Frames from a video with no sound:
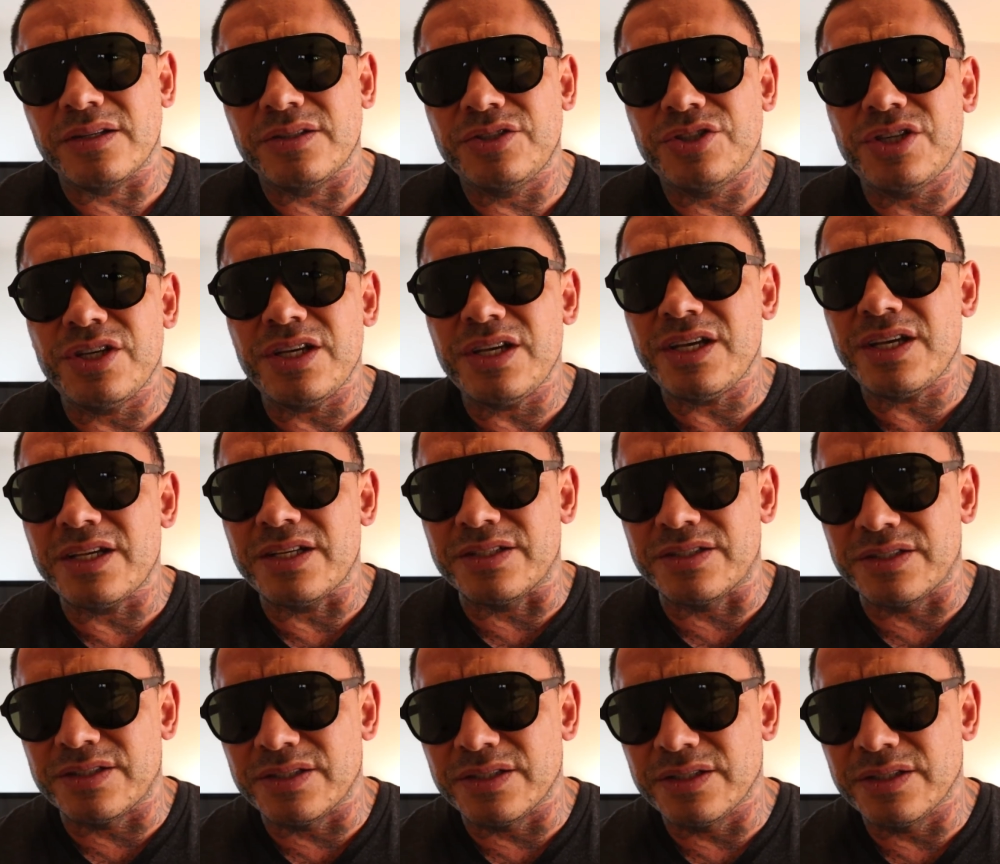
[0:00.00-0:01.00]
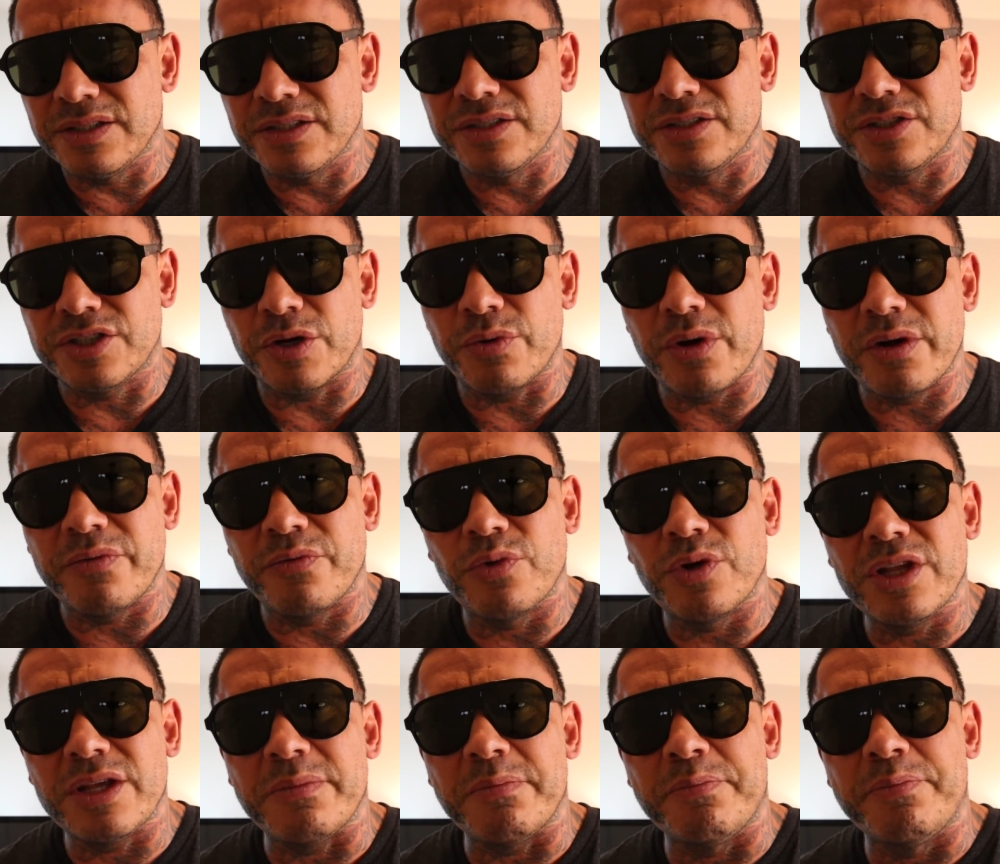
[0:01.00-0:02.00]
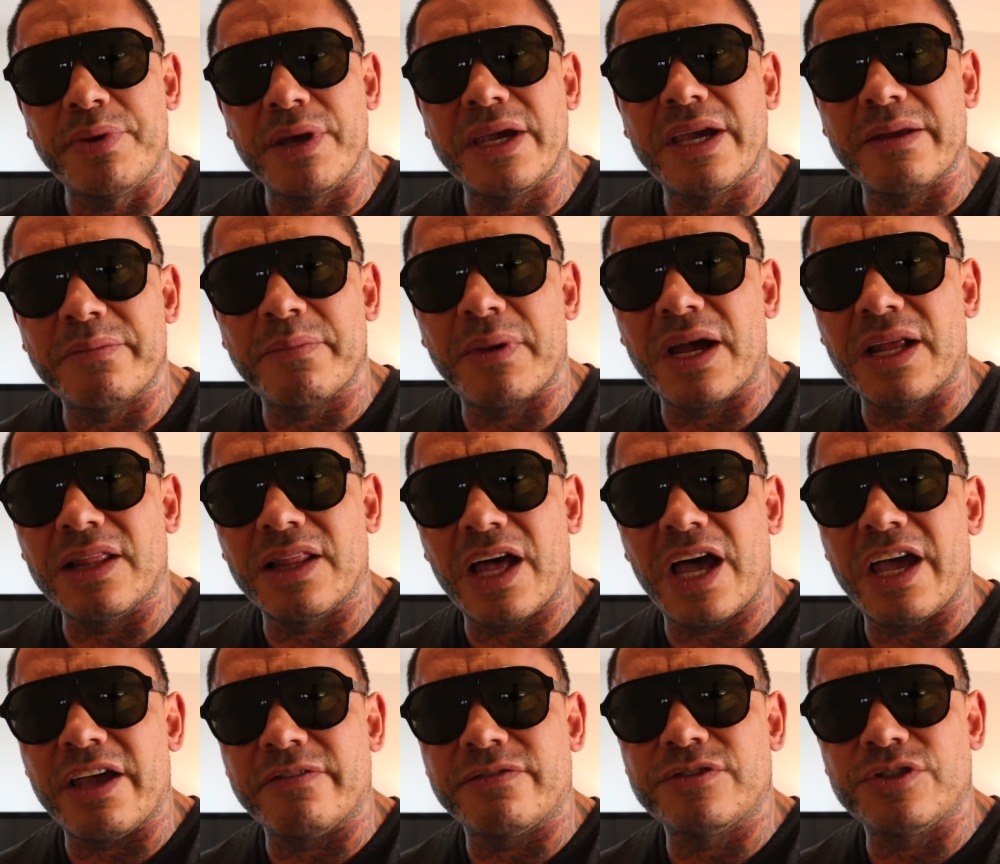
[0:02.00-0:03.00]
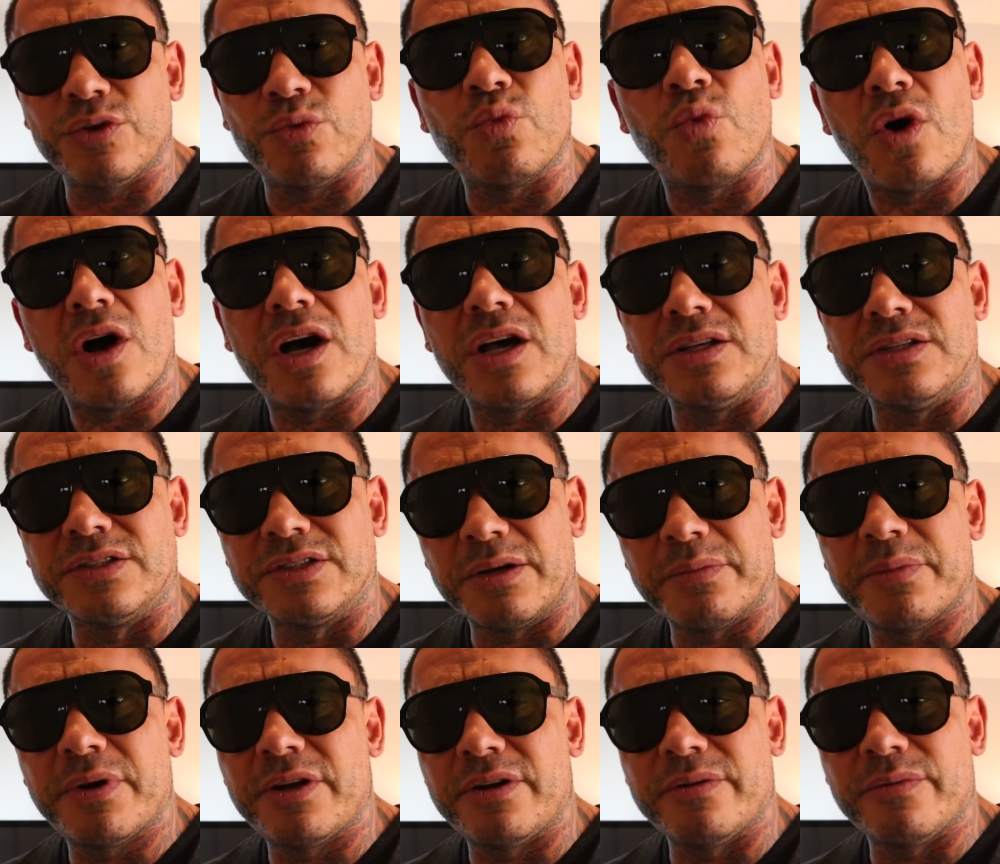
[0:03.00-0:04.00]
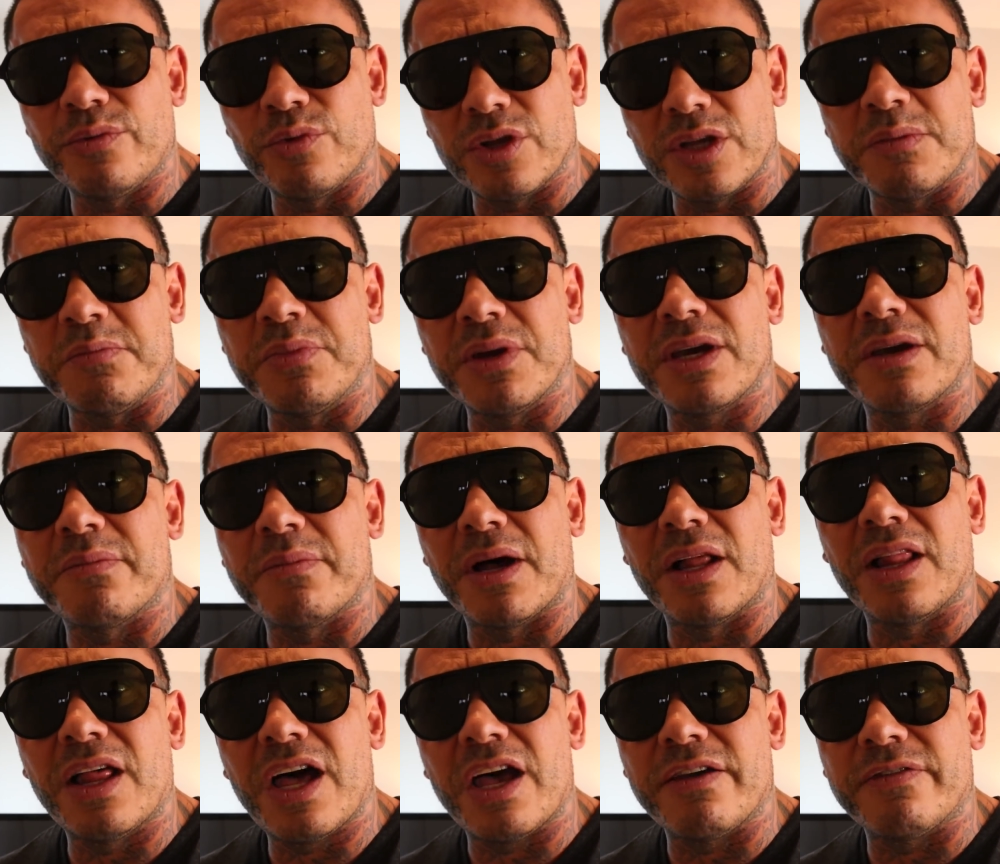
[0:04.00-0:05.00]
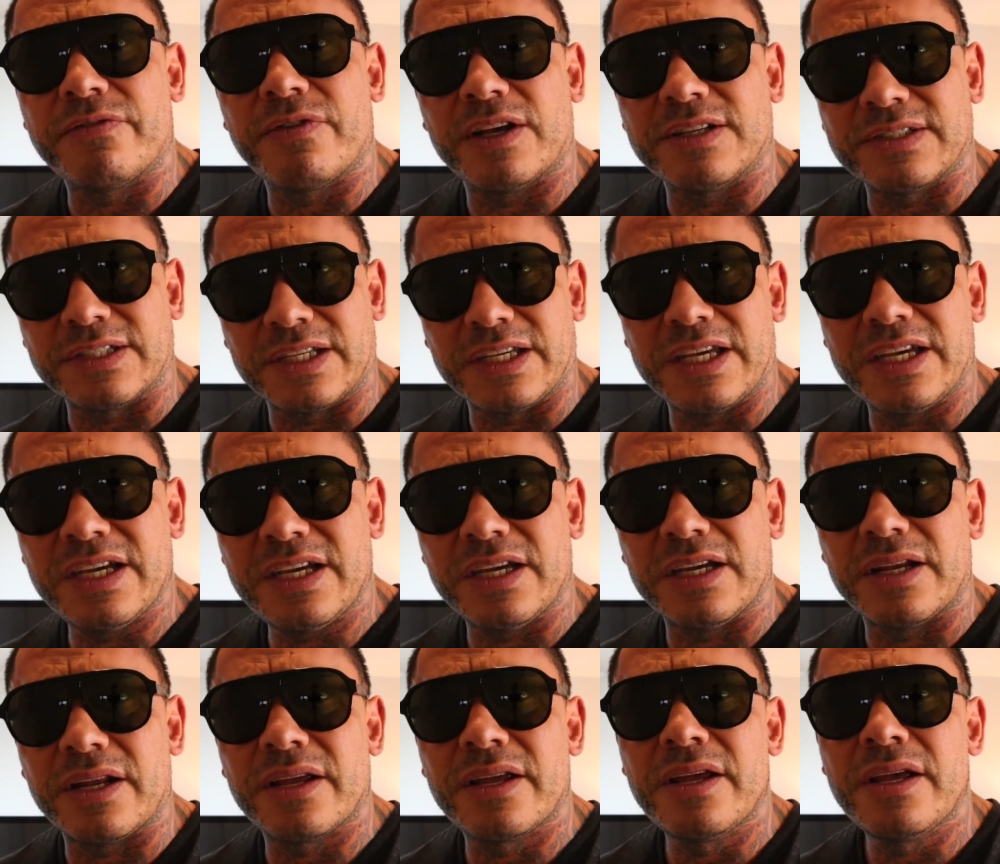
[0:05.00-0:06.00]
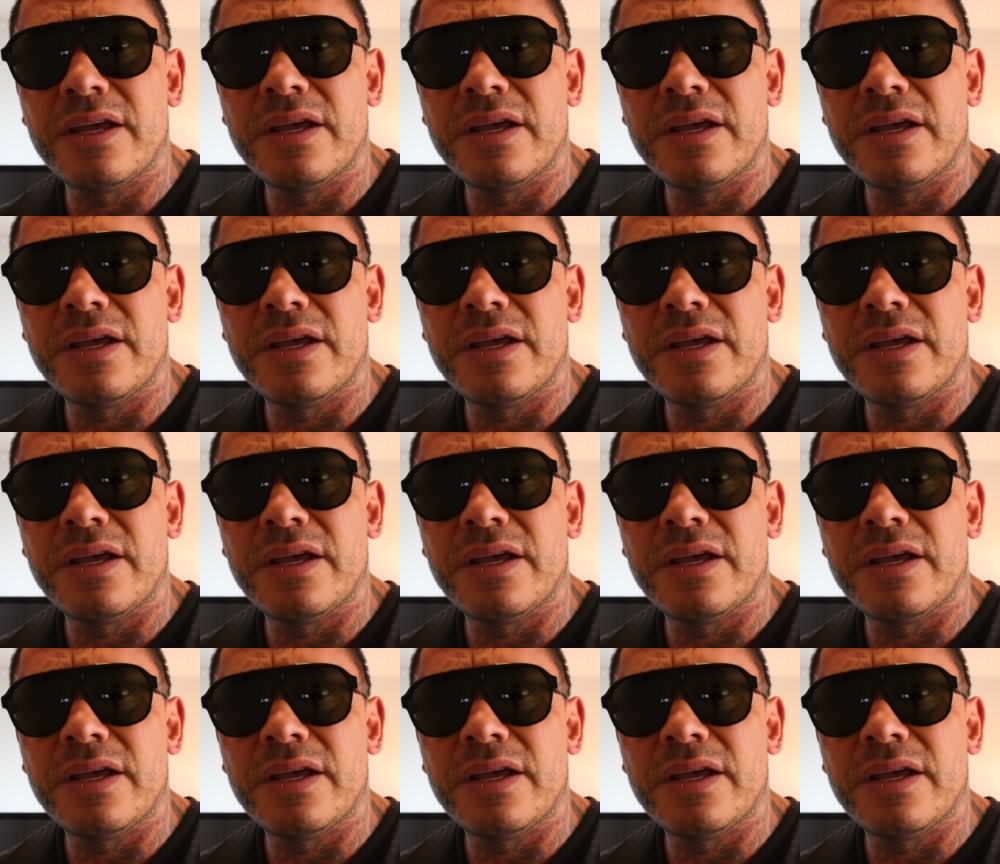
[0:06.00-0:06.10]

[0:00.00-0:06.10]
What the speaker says: she is someone really big in my life. She was someone really big in my life as a kid.